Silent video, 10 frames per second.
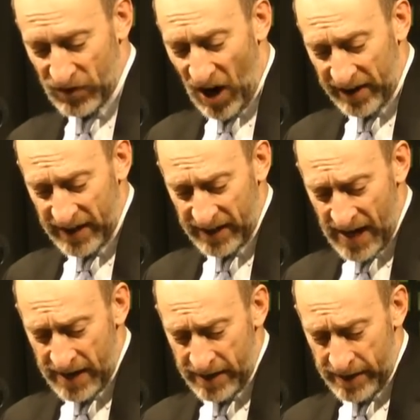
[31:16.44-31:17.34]
Duncan
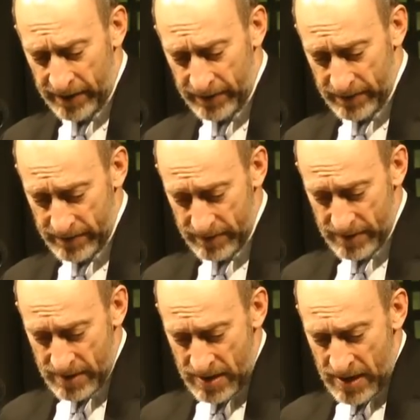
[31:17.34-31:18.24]
Kennedy.
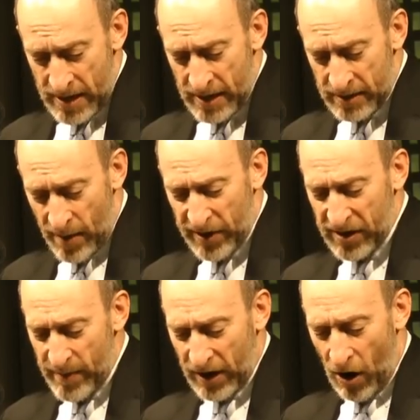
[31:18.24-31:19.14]

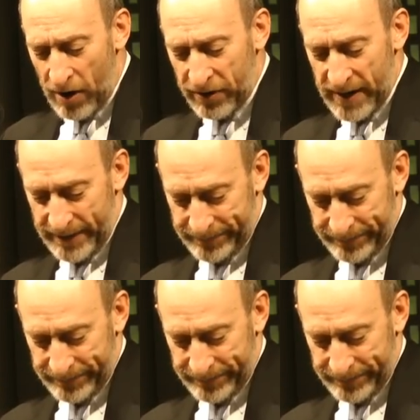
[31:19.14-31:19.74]
Timothy McCarthy.